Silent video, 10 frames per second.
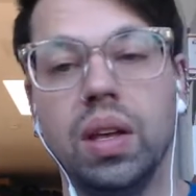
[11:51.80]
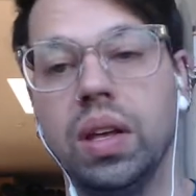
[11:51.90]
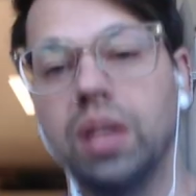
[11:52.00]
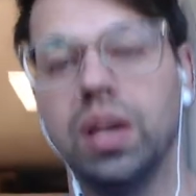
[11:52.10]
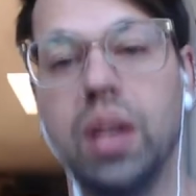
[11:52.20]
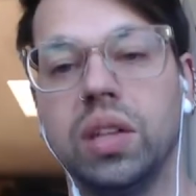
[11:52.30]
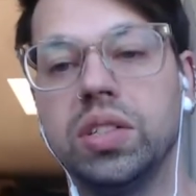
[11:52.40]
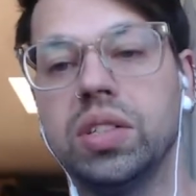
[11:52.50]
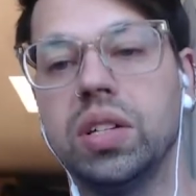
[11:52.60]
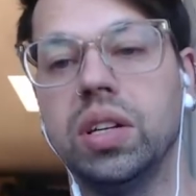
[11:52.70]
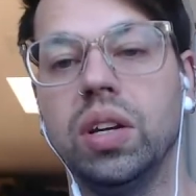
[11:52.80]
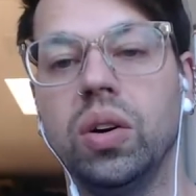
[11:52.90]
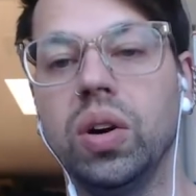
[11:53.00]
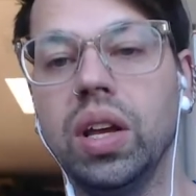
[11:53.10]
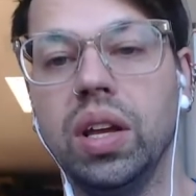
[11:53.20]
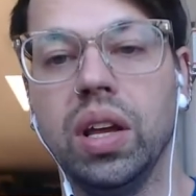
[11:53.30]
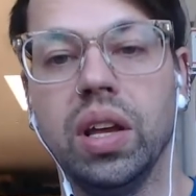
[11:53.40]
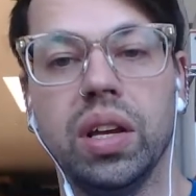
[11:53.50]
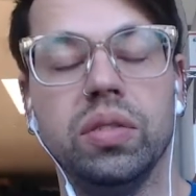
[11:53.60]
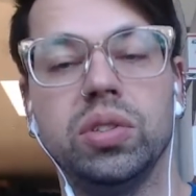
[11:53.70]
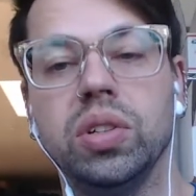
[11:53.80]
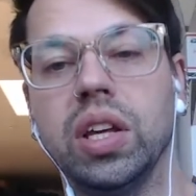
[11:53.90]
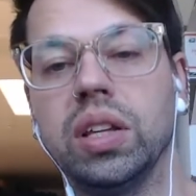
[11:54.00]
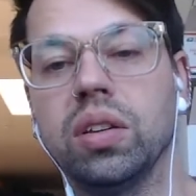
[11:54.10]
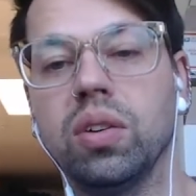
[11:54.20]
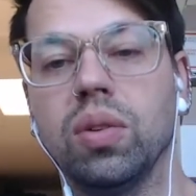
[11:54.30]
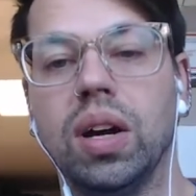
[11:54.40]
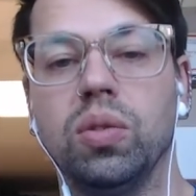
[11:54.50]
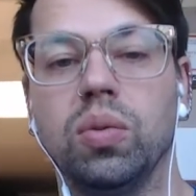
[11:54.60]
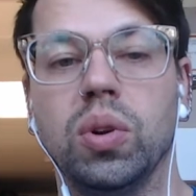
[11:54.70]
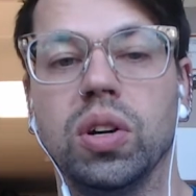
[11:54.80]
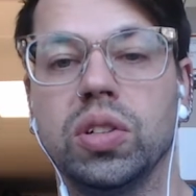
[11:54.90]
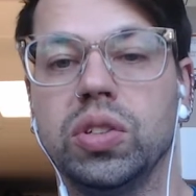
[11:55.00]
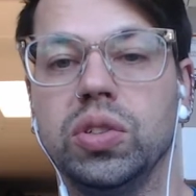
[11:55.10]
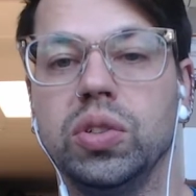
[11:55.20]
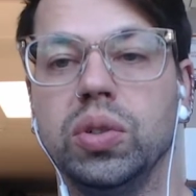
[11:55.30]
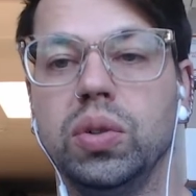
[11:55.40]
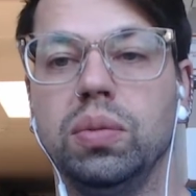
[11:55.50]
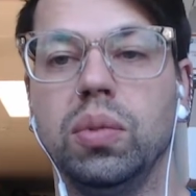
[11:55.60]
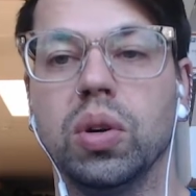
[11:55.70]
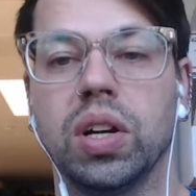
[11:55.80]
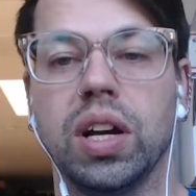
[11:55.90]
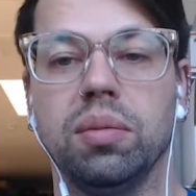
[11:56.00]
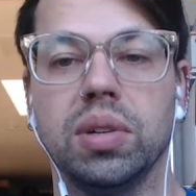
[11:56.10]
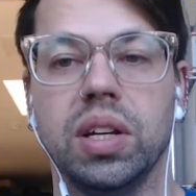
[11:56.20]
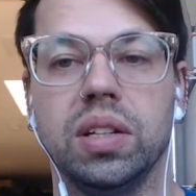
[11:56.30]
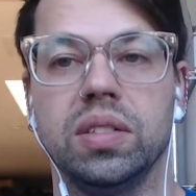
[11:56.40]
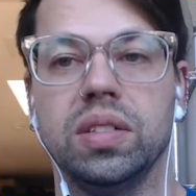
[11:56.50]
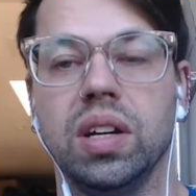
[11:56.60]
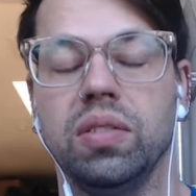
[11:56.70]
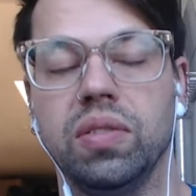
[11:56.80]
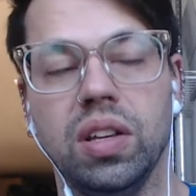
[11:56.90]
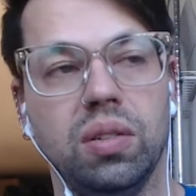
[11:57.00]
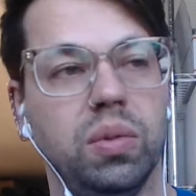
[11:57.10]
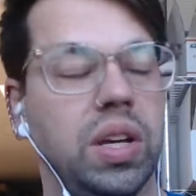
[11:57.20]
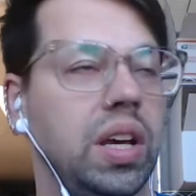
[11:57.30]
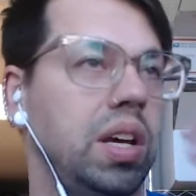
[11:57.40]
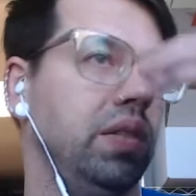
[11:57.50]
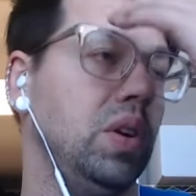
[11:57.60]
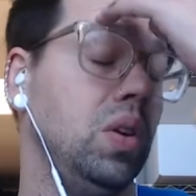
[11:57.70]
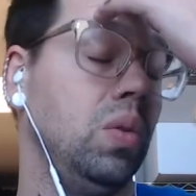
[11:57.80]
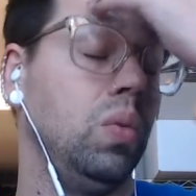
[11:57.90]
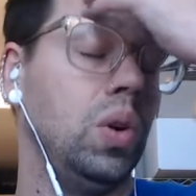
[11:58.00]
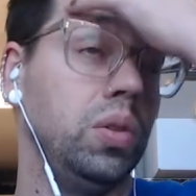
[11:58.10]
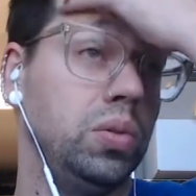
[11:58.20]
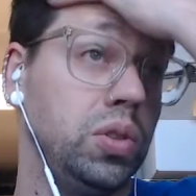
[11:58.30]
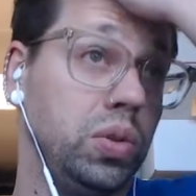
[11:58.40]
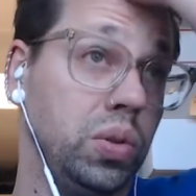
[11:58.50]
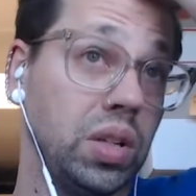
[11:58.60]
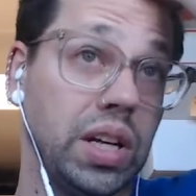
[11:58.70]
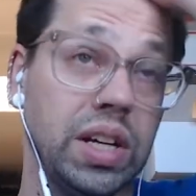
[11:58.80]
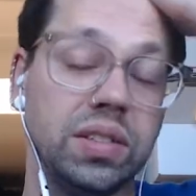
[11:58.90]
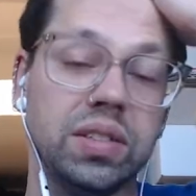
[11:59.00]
It just, it gives you like the groundwork to do more complicated stuff. Then we have a 102 class,